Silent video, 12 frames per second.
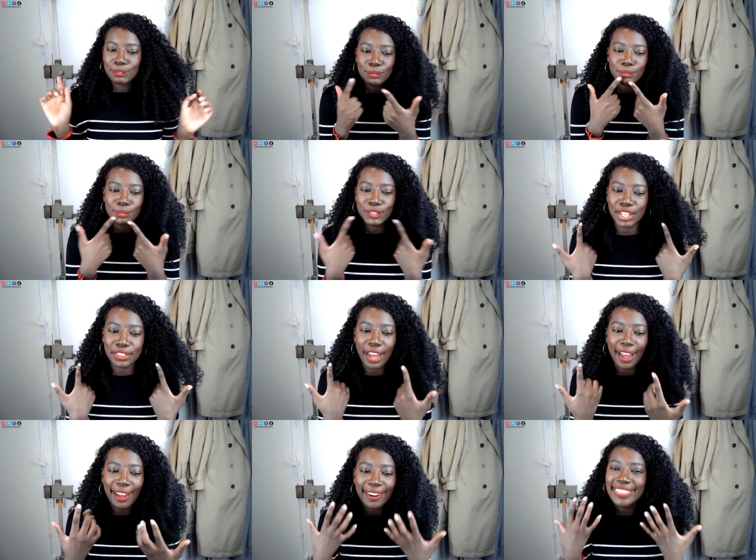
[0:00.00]
it's like
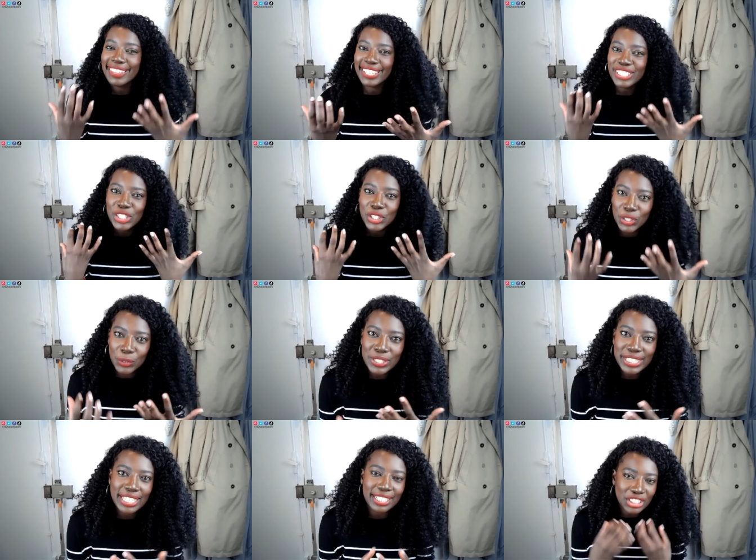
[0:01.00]
that and i think it's the
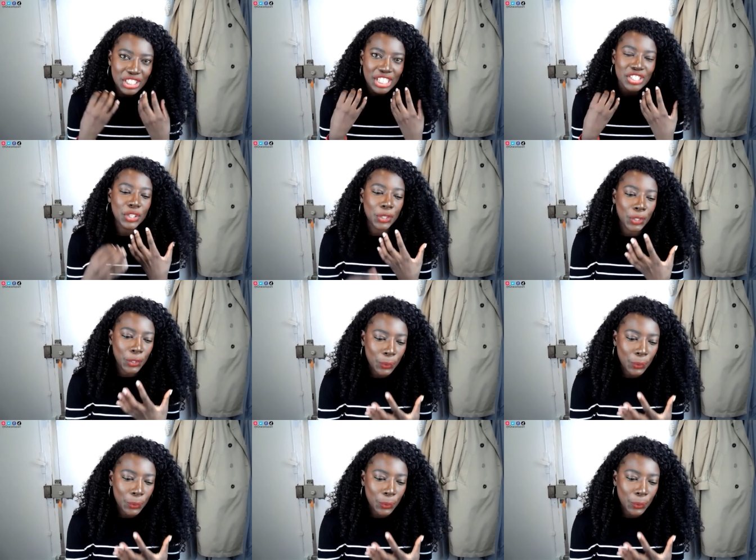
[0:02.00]
cutest thing like she has the
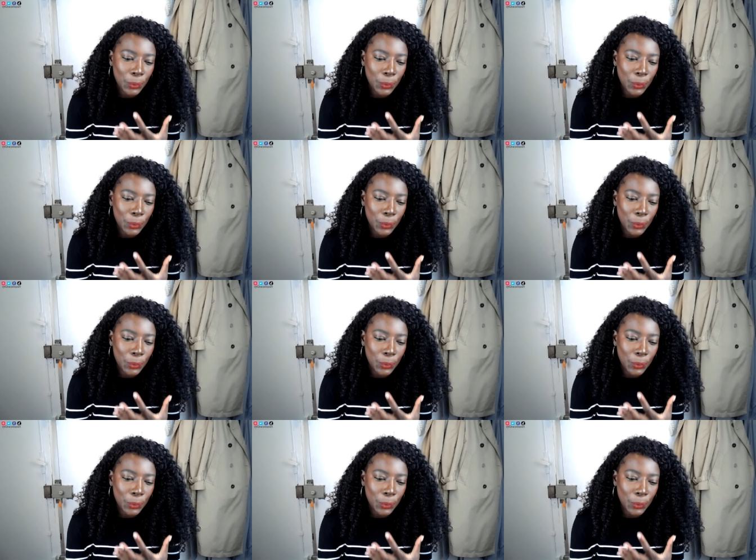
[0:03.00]
cutest lips ever